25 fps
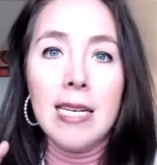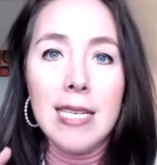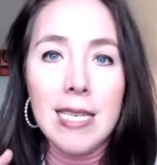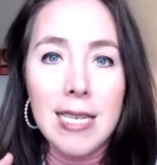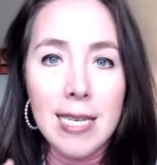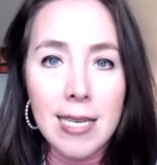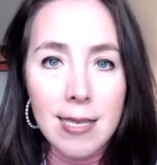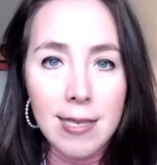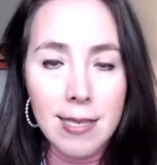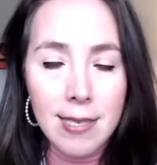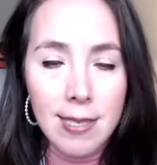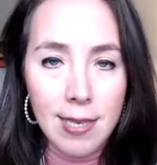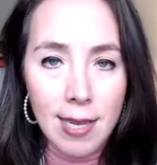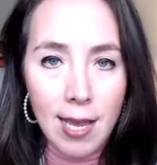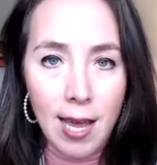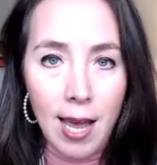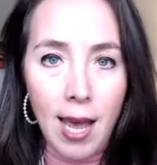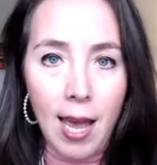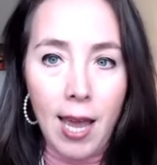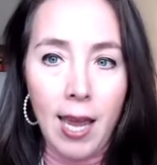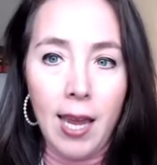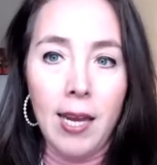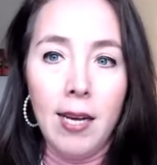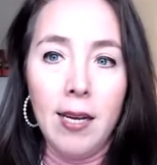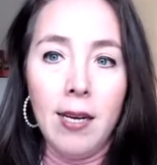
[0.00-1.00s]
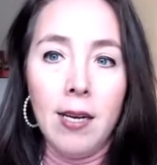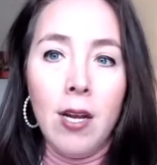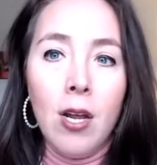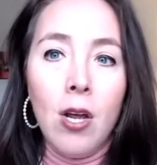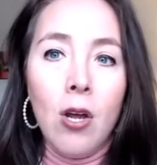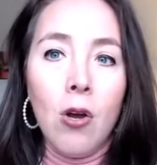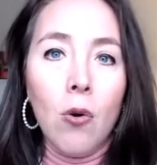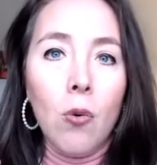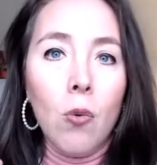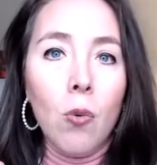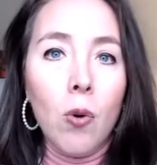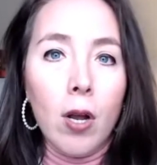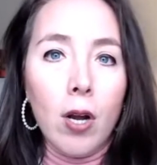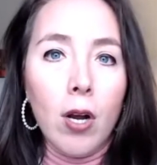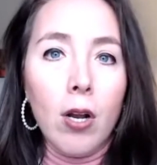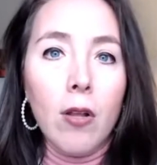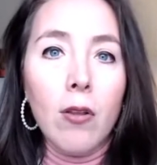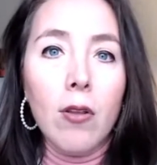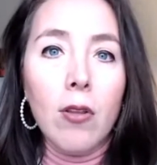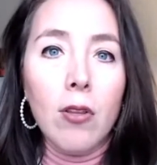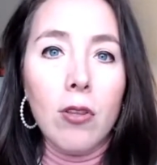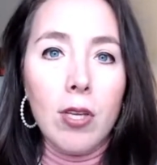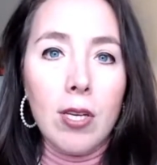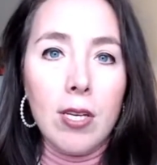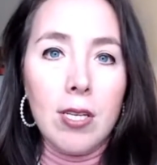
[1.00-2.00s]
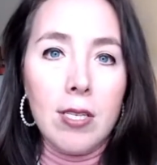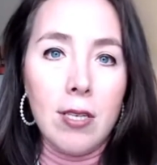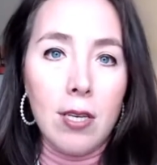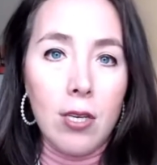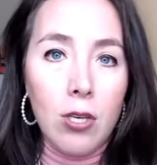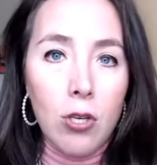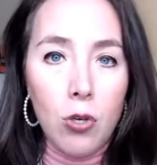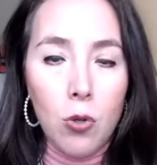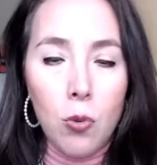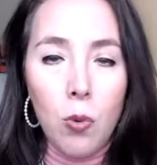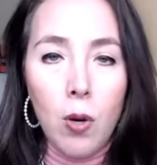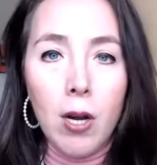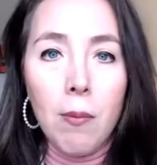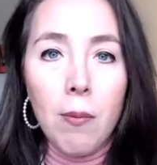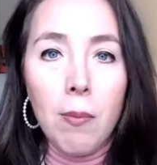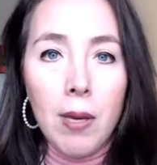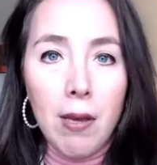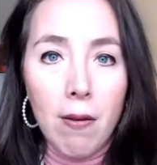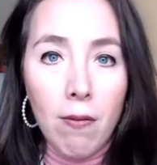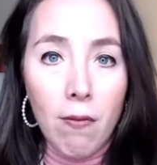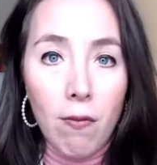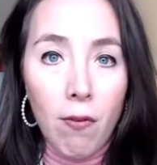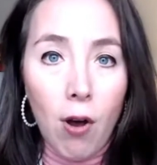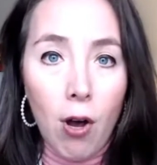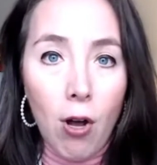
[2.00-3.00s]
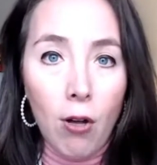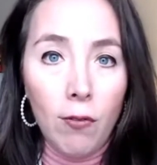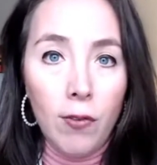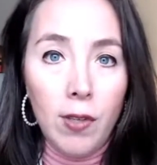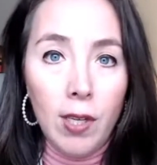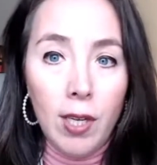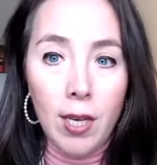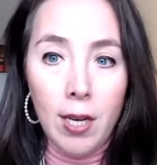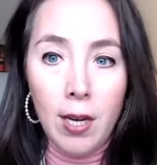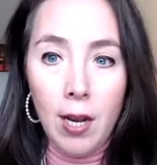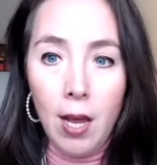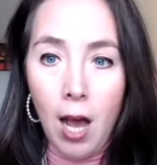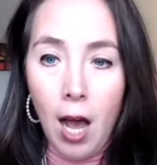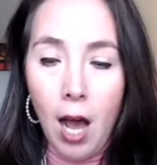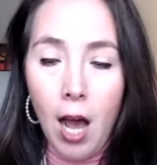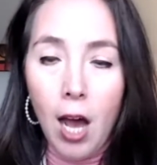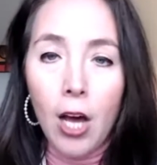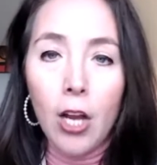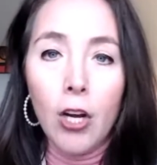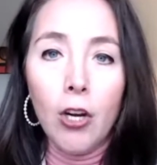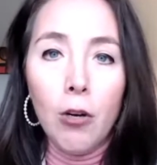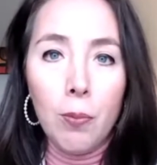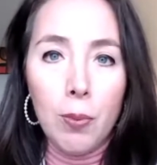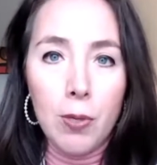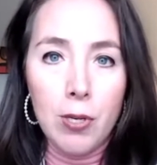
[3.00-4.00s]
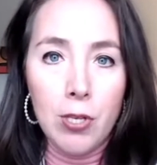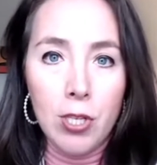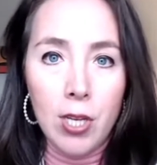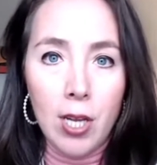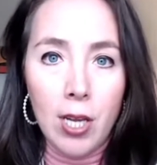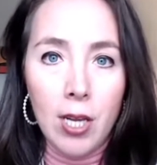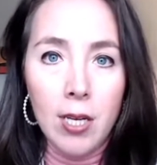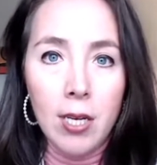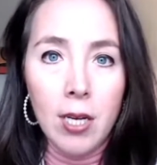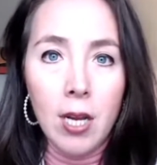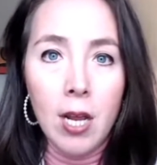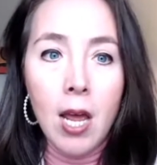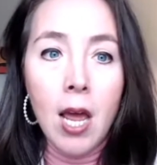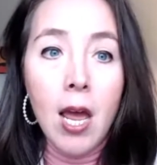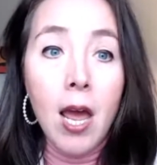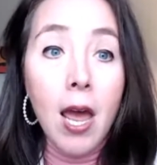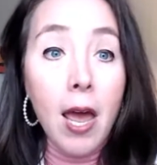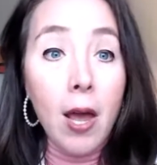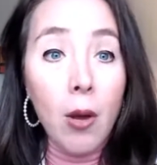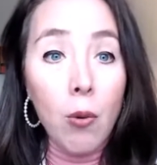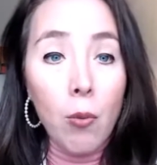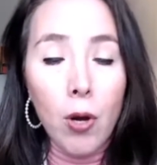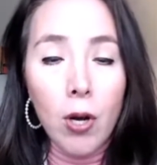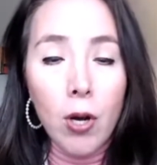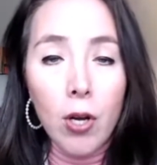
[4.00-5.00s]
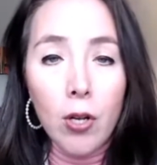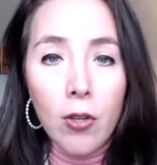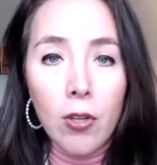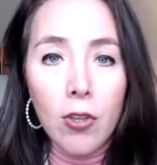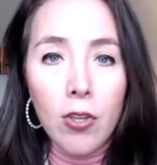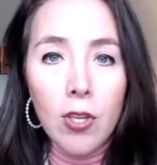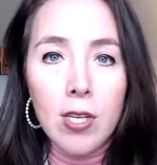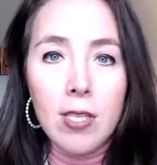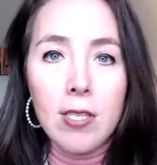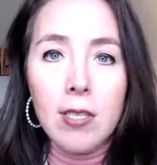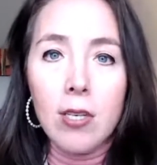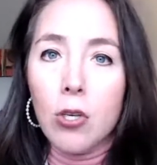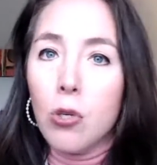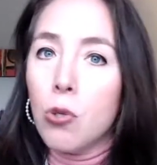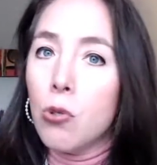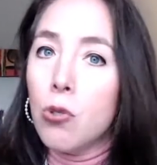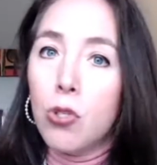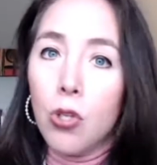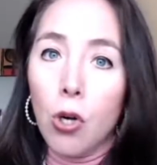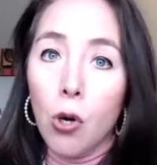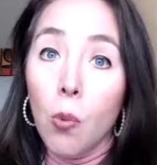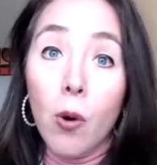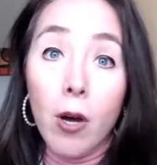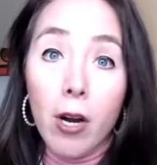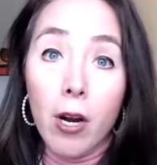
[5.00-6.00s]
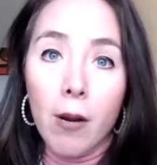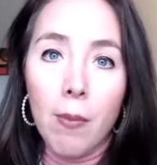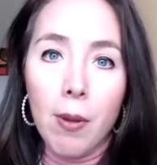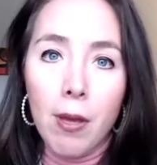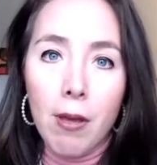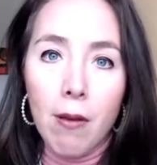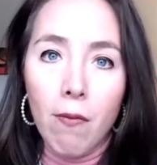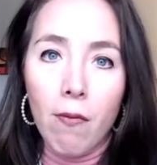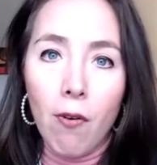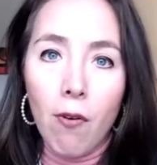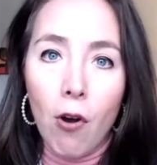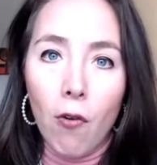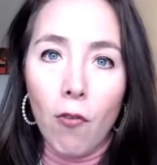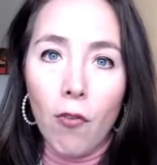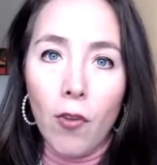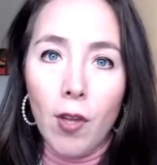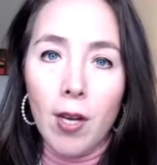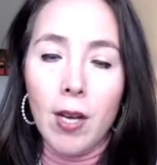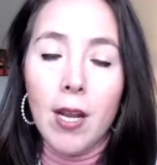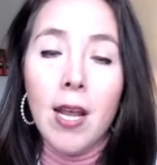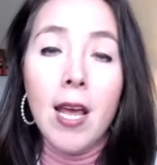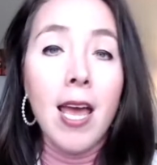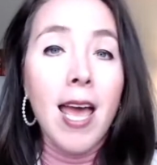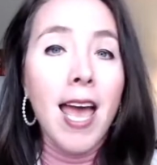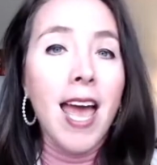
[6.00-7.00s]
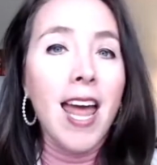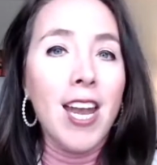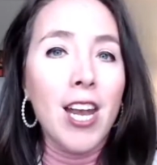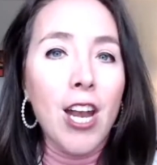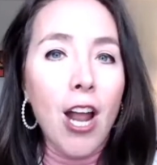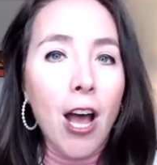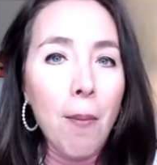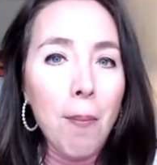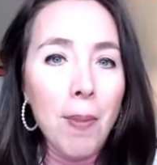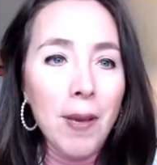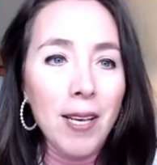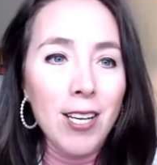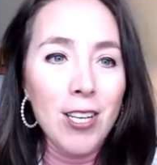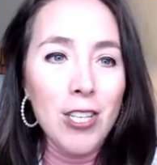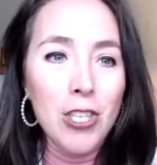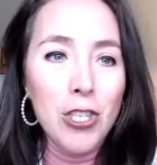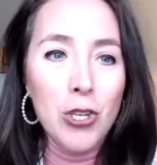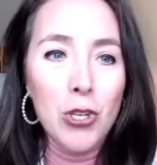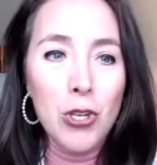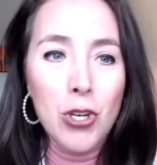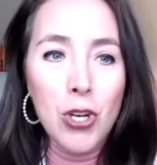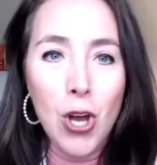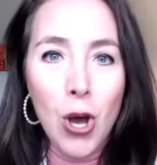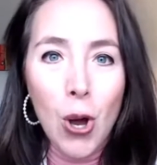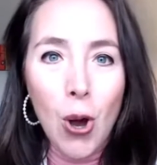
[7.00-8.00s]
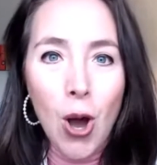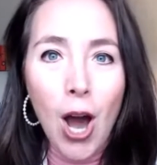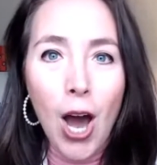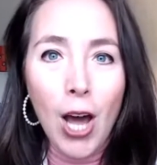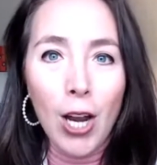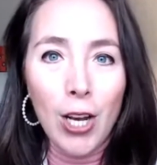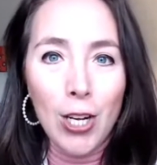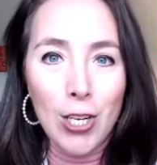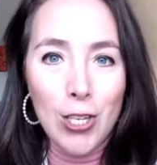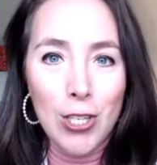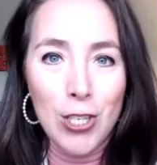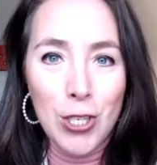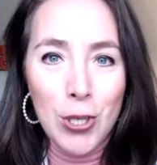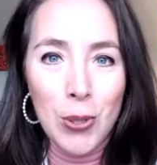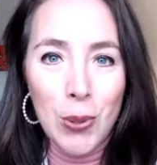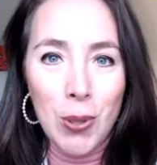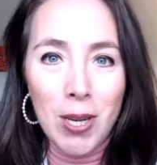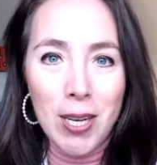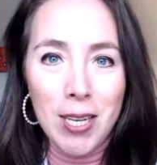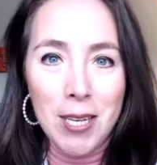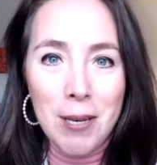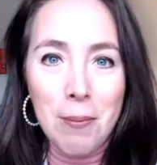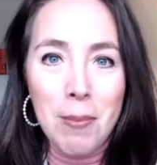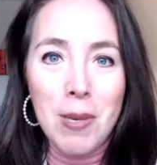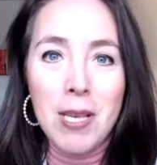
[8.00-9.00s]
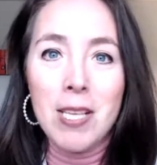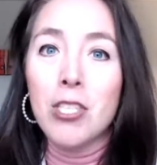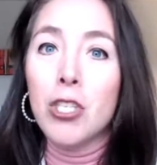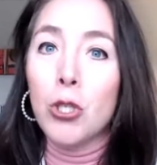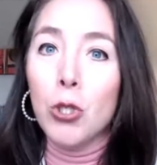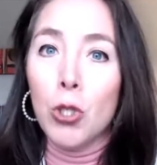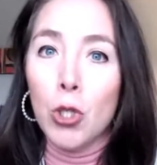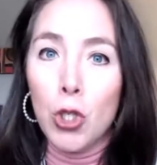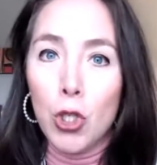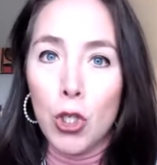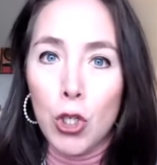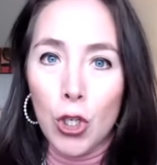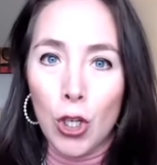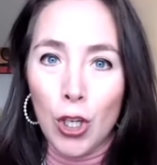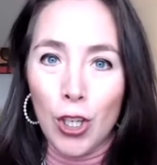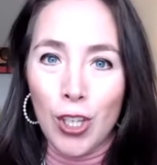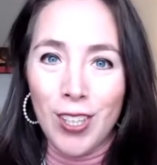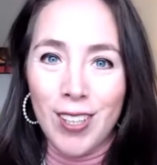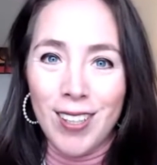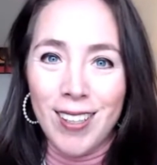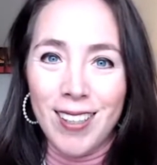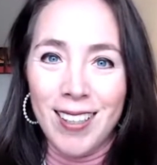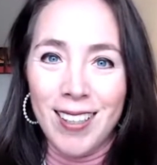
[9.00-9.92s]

Decide what are the things that you want to be involved in 100%, and what are the things that you don't want to be involved in. And not because you know how to do it means you should,